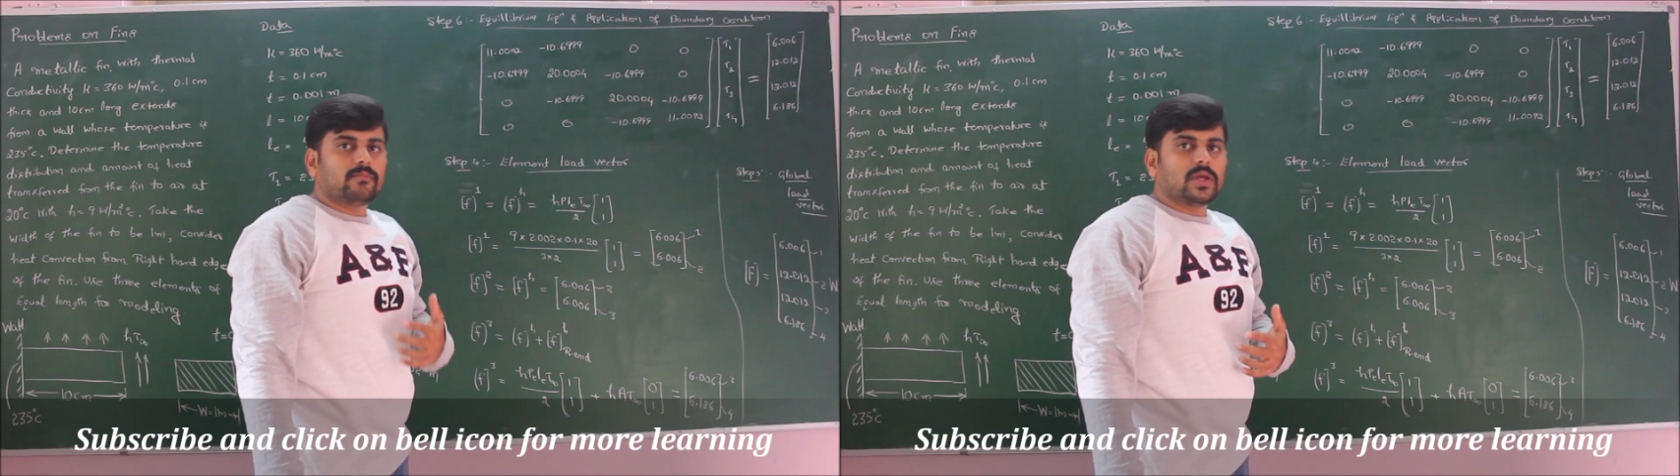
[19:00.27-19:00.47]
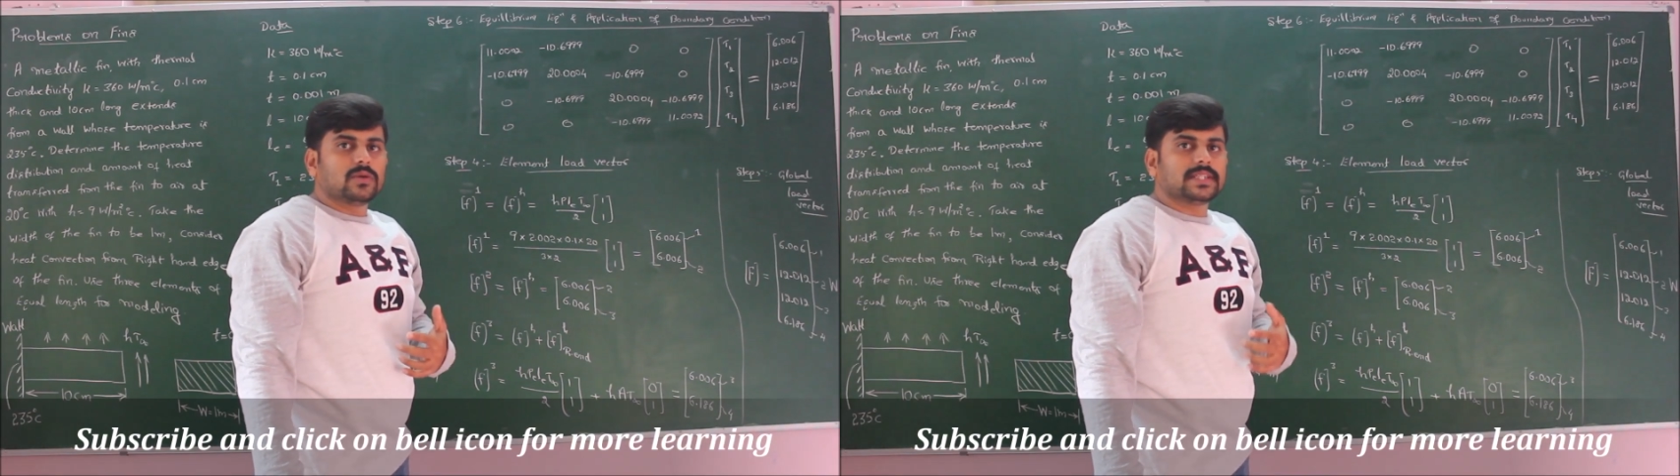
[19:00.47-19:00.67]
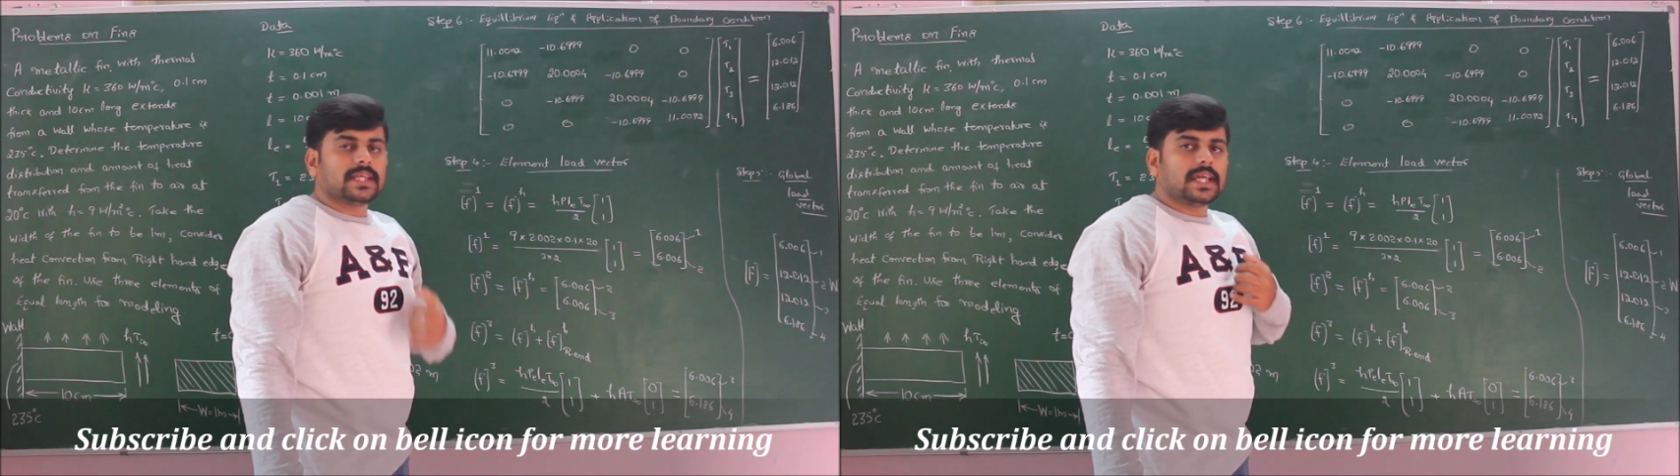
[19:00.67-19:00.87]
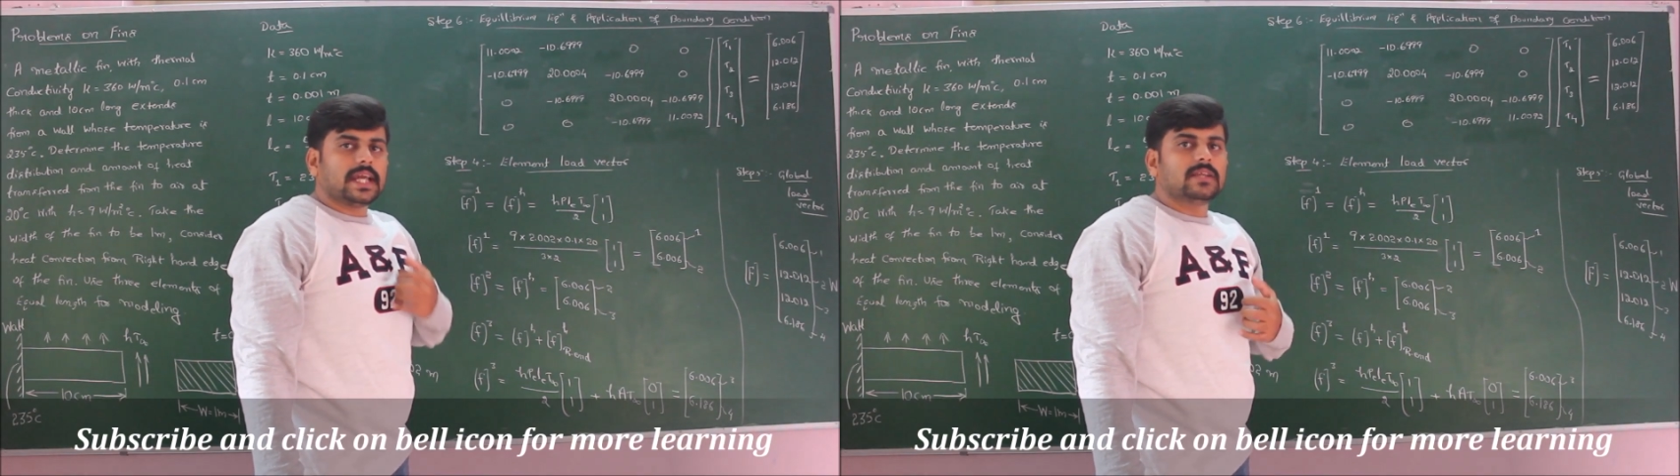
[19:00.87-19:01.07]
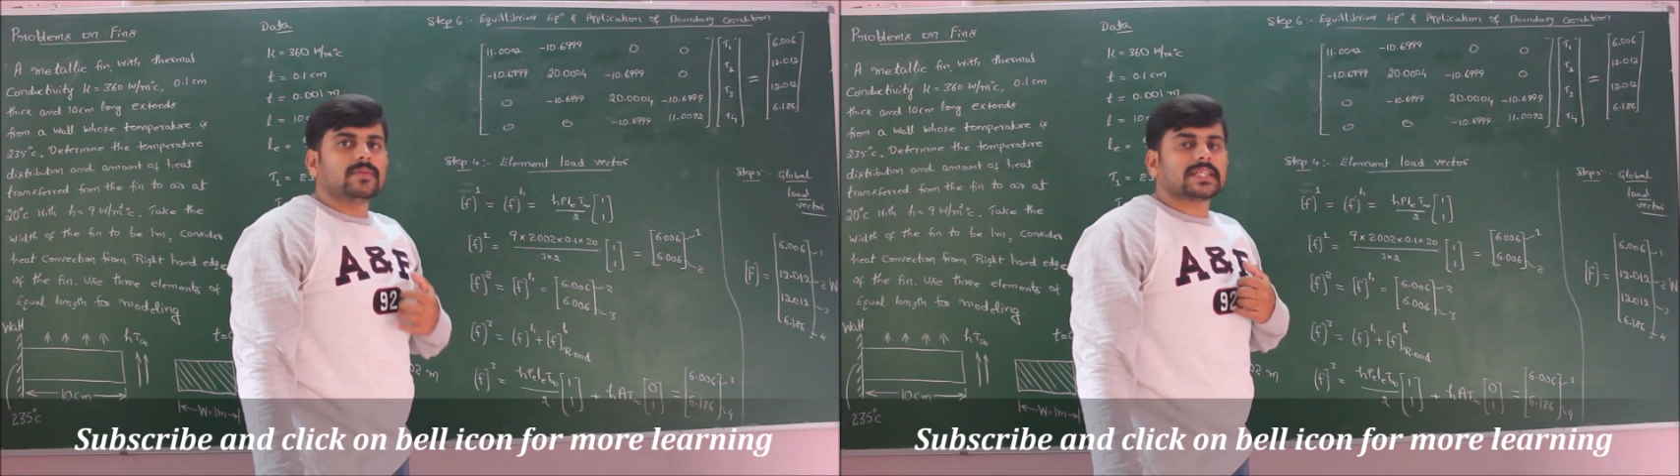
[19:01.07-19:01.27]
by using
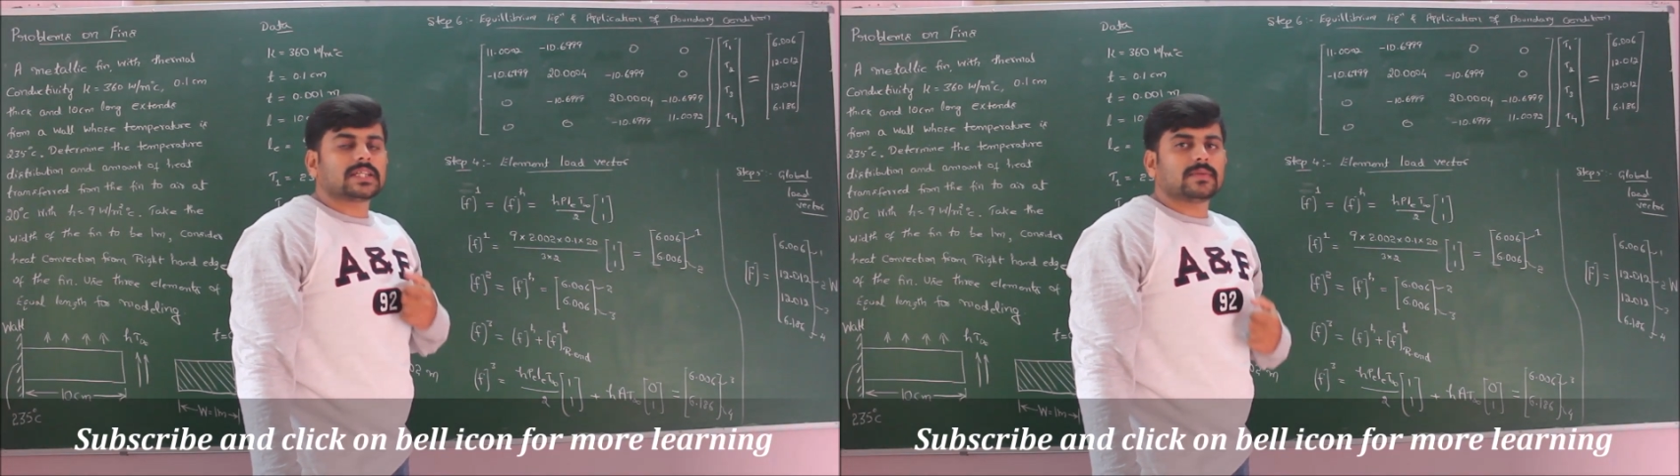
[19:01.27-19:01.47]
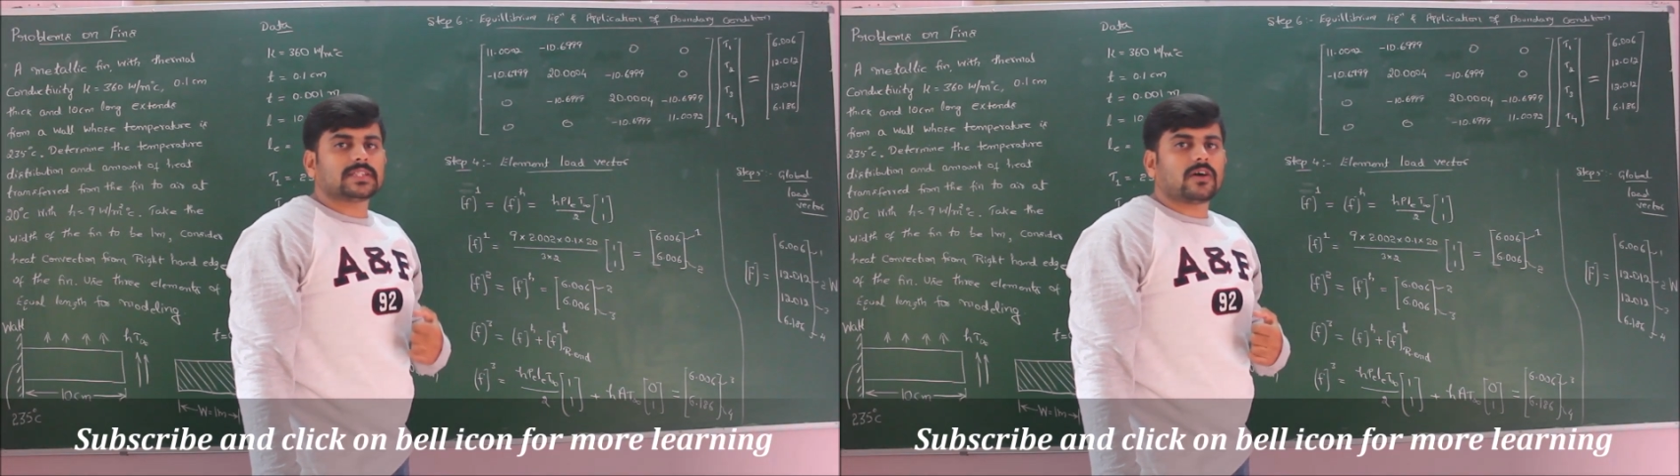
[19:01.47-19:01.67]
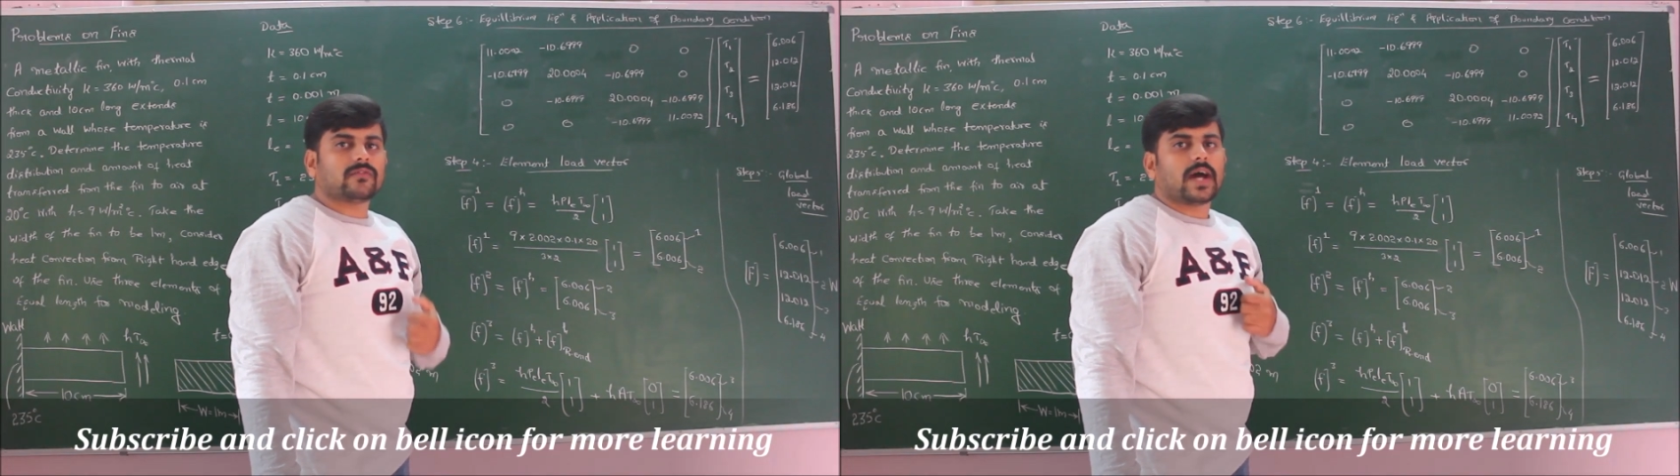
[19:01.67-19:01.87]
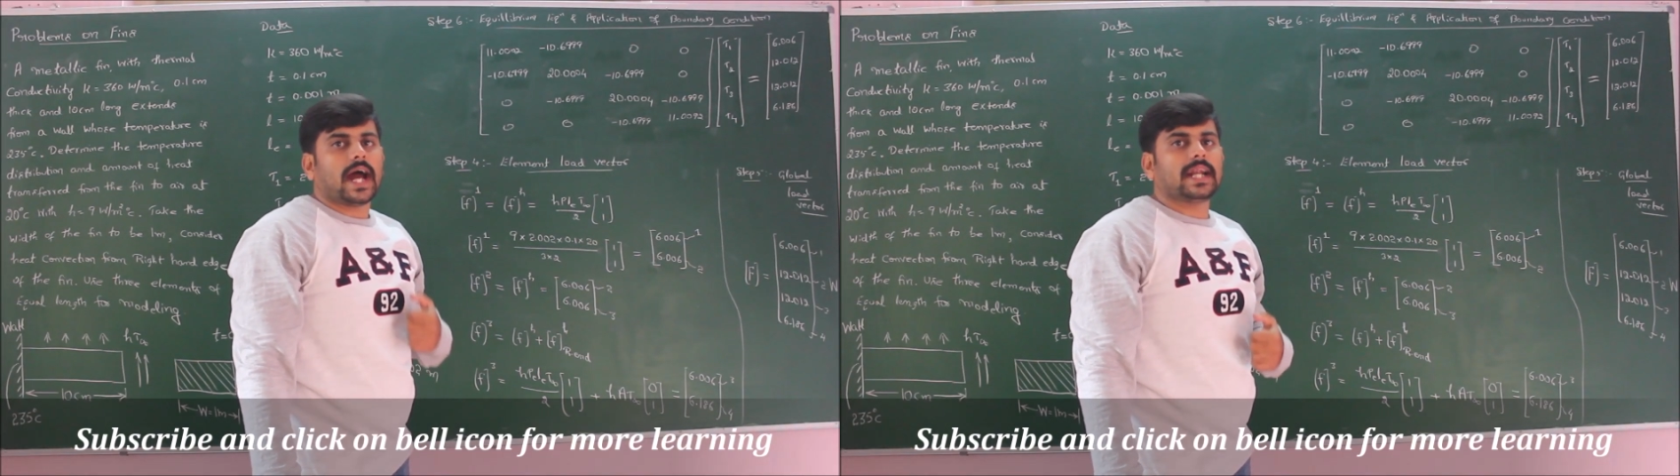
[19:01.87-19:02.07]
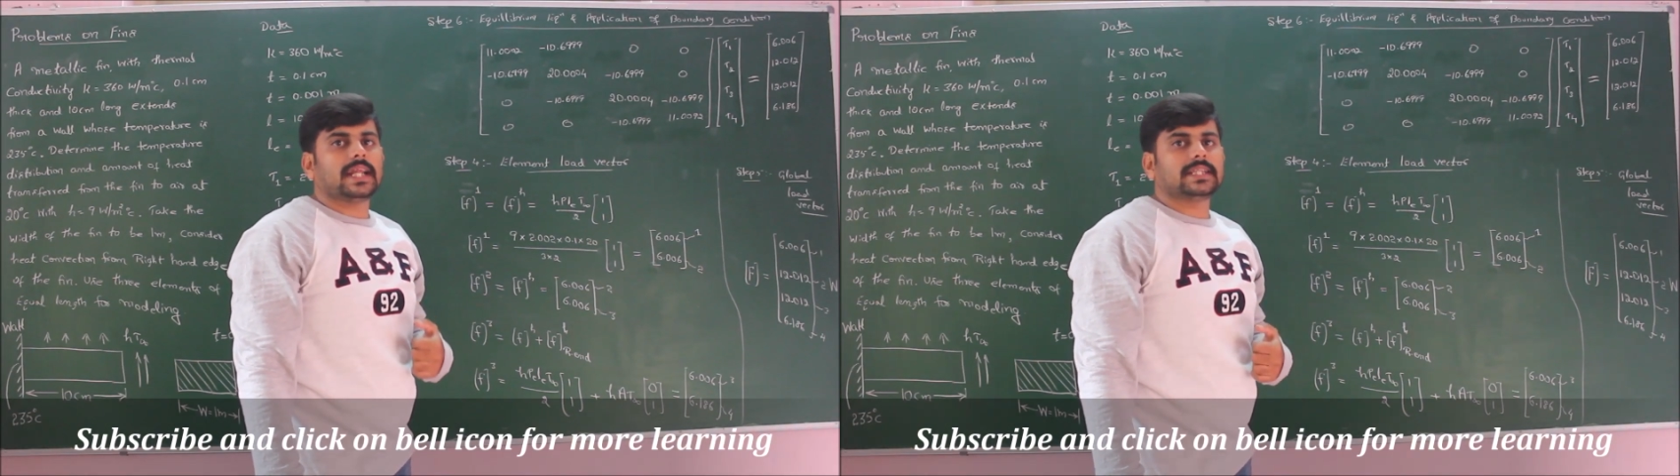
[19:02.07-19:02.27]
elimination method of handling